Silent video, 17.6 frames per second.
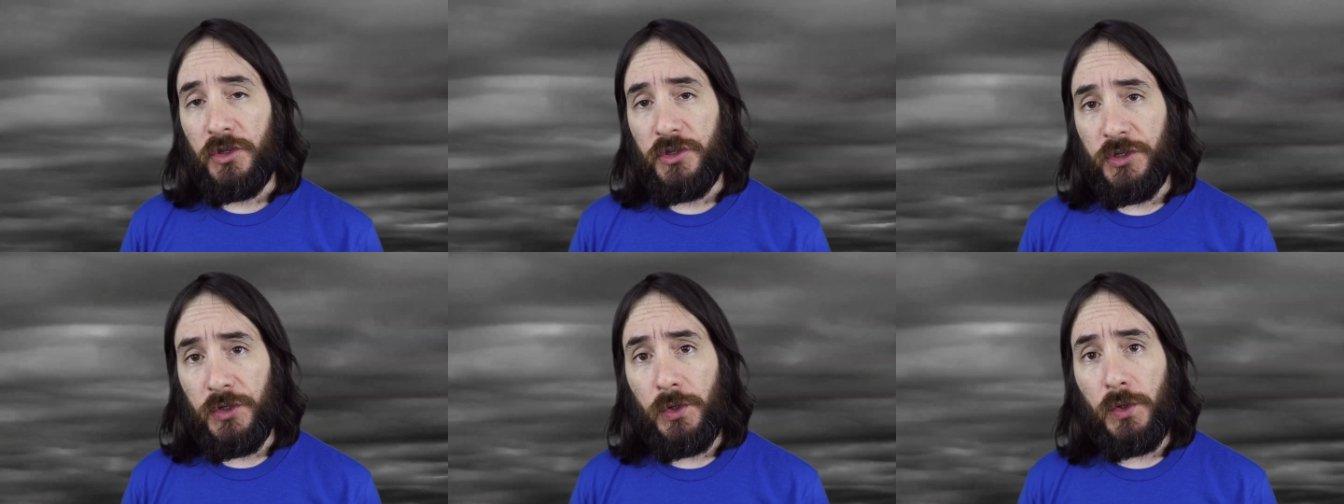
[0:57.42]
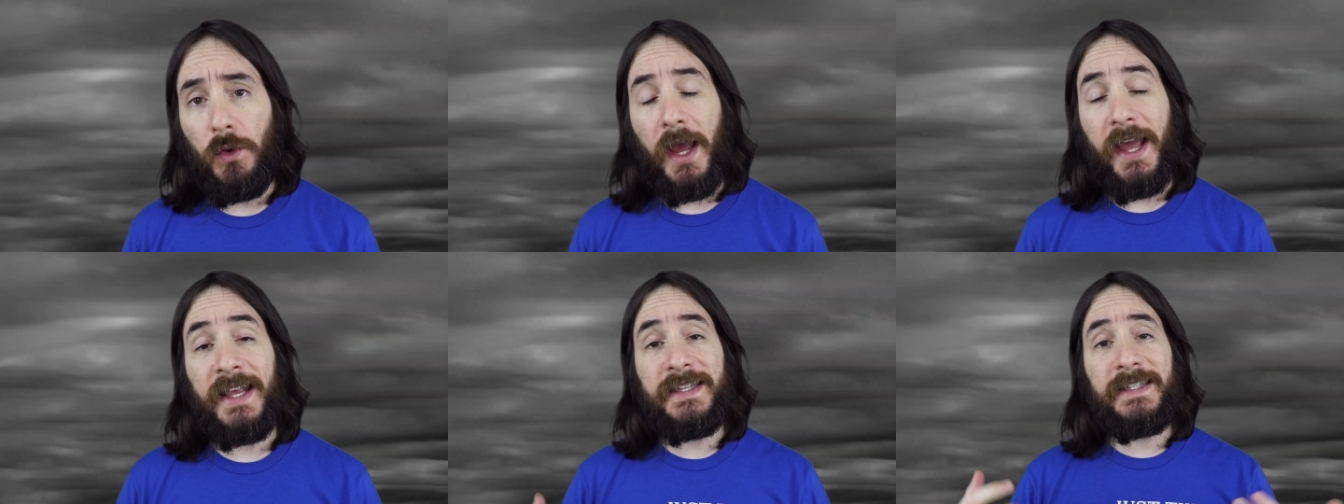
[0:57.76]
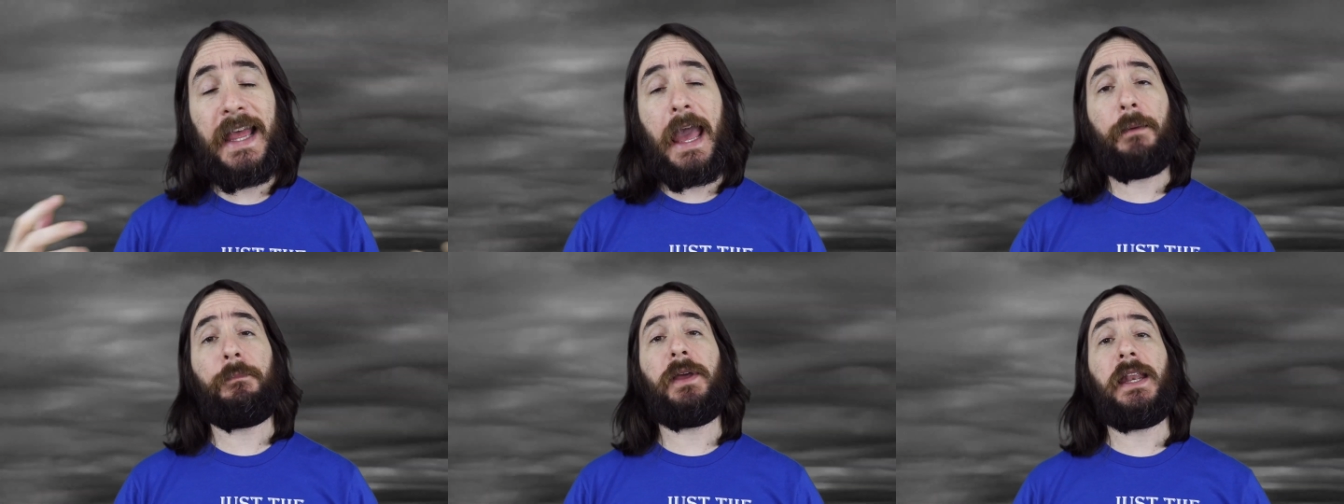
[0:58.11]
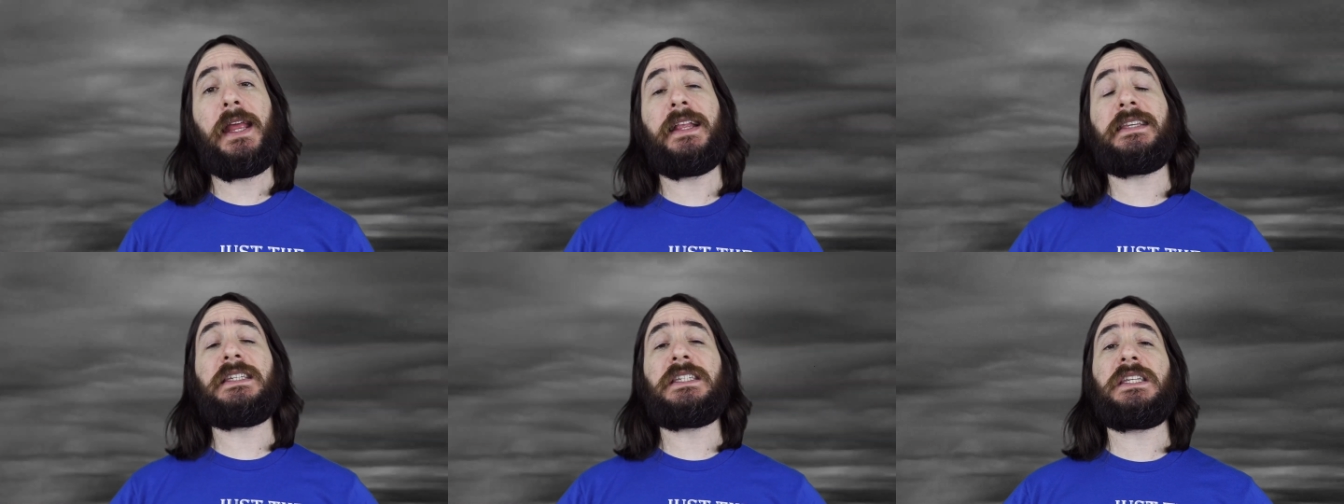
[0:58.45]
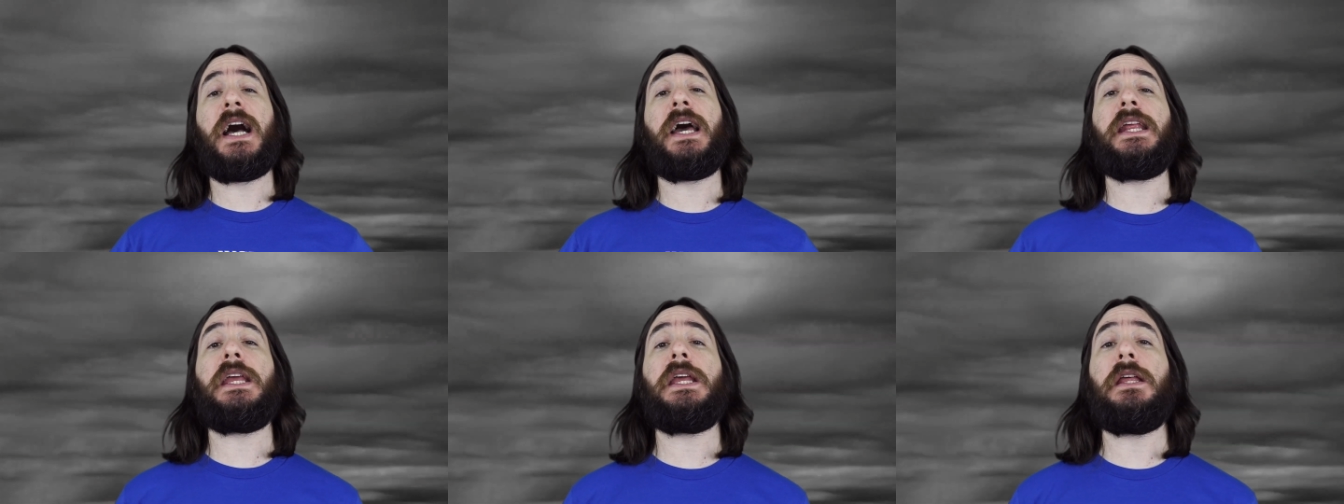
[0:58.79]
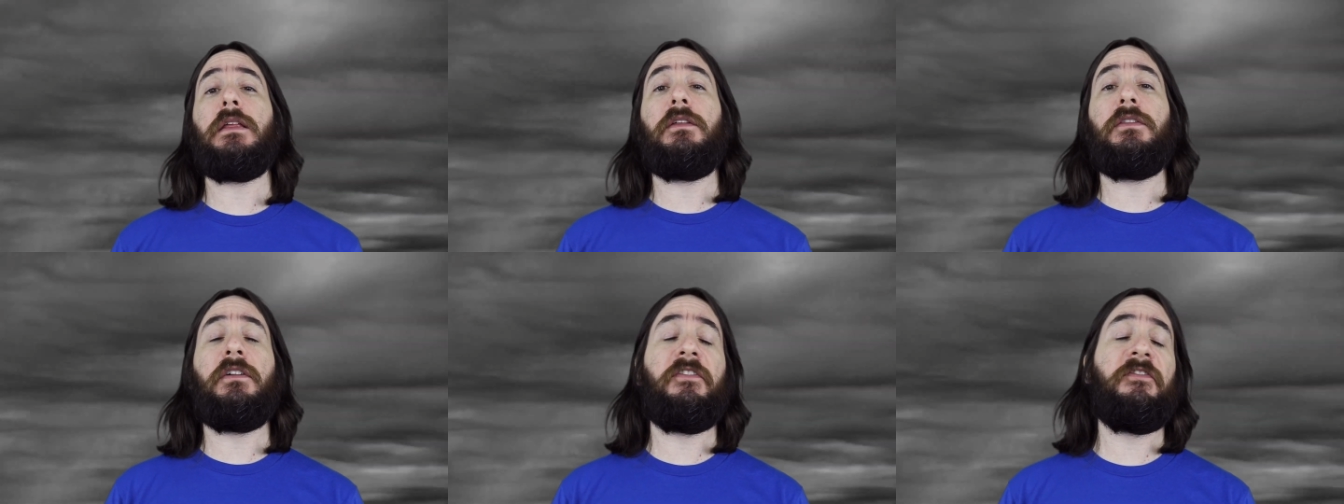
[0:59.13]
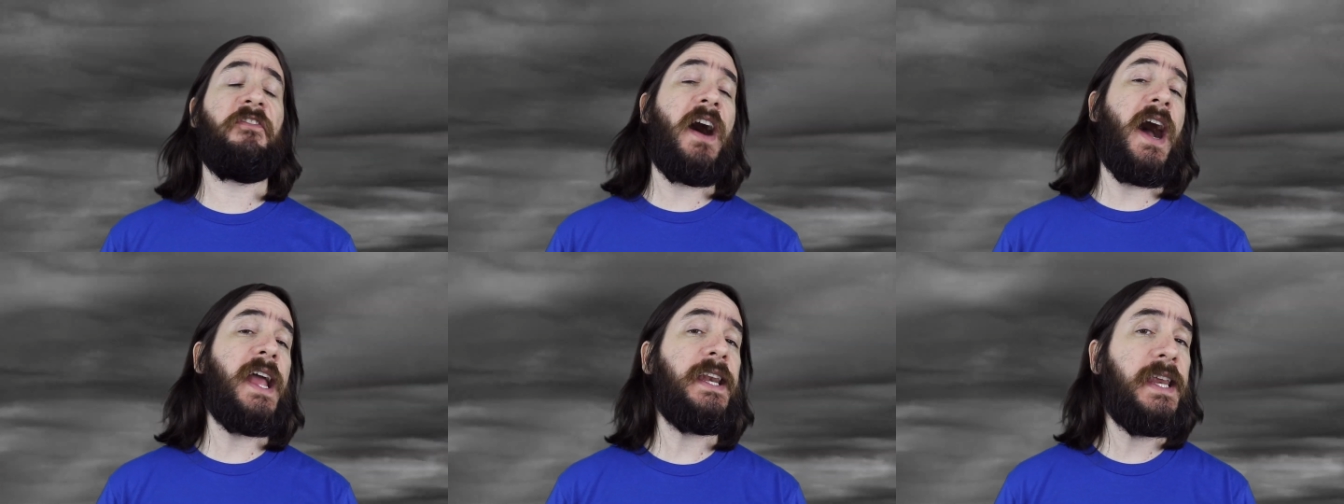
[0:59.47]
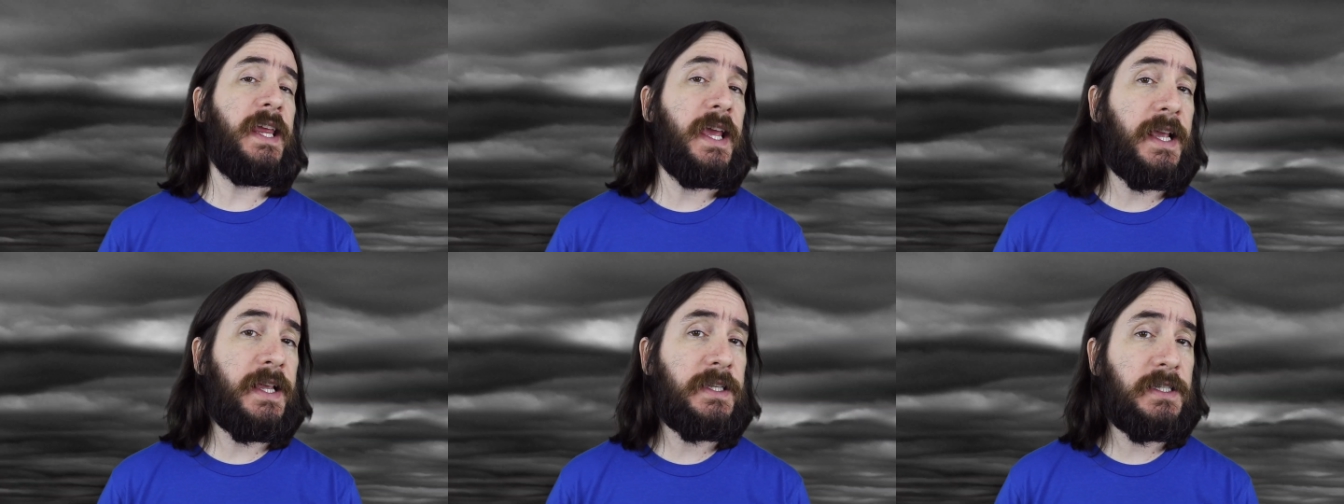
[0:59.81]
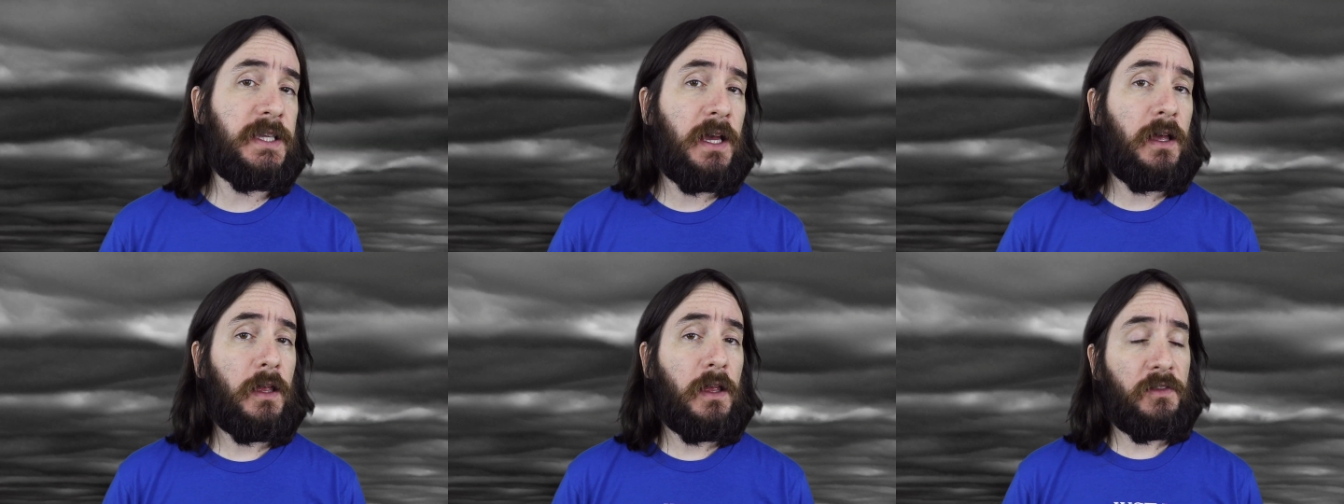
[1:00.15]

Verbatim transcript: to examine and study the findings